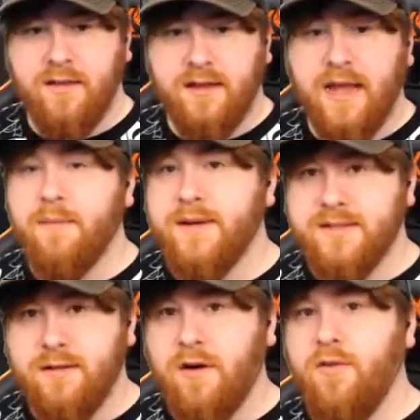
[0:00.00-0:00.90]
the game has
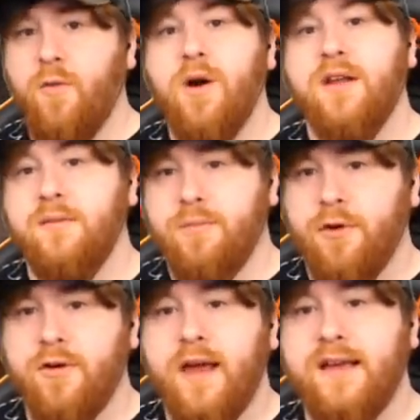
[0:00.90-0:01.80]
a lot of work in
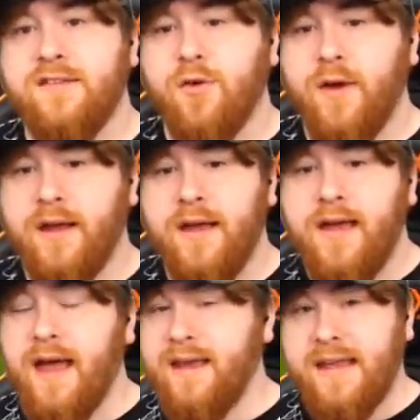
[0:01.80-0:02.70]
progress going,
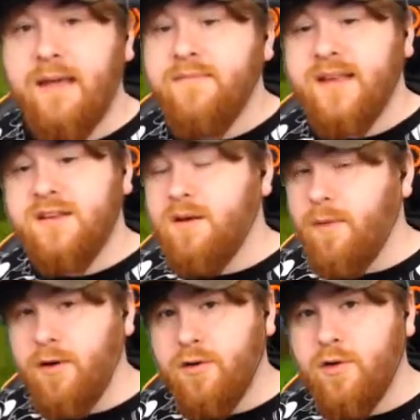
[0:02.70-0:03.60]
and the game did come
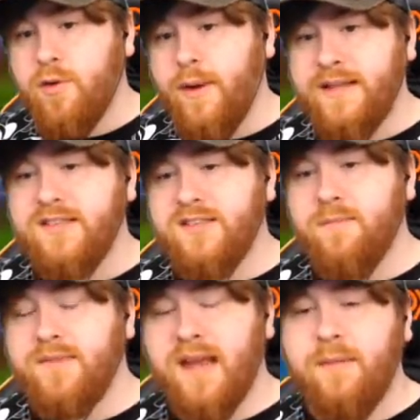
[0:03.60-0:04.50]
out quite
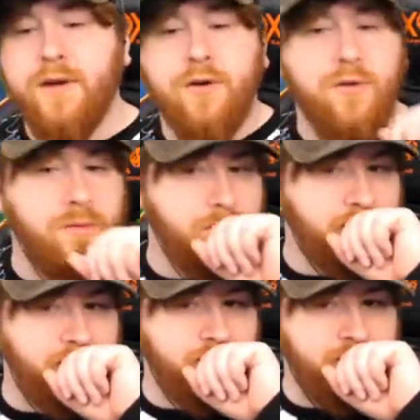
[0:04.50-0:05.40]
some time ago,
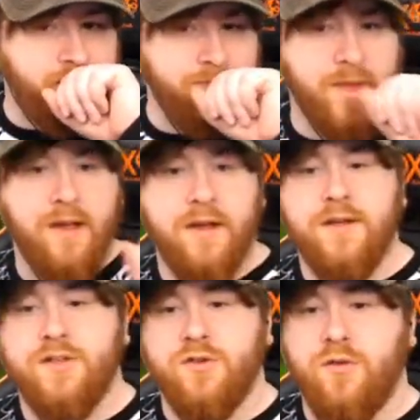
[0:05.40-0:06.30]

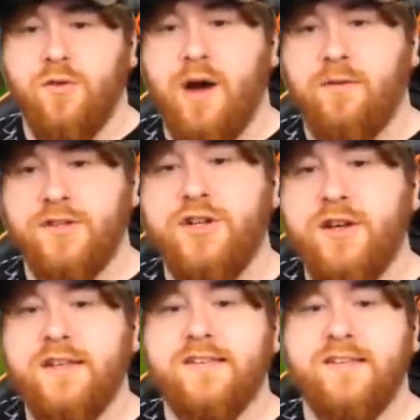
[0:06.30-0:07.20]
so I was
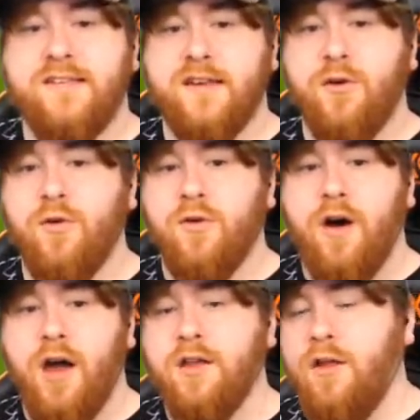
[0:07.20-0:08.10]
curious as to know
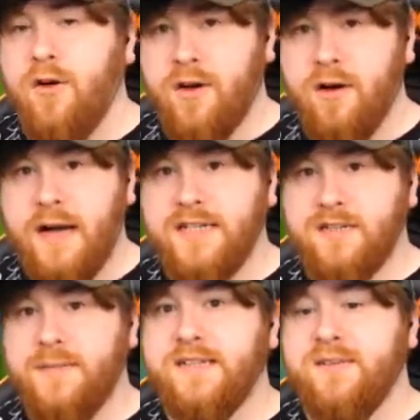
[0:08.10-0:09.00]
how long it'll
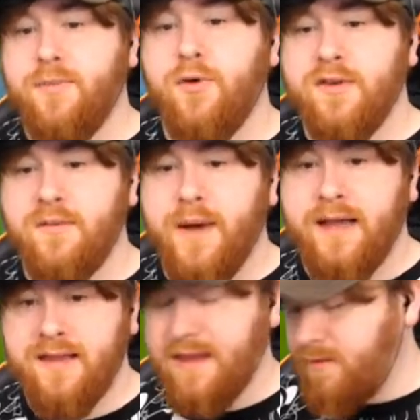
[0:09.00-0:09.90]
actually be supported by
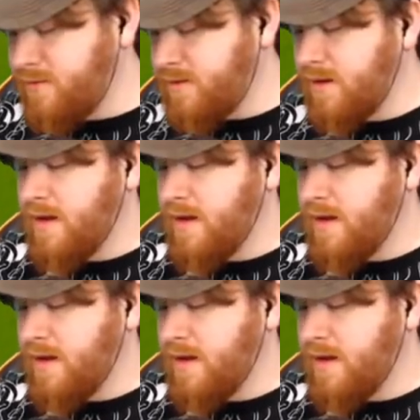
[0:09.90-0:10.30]
the devs,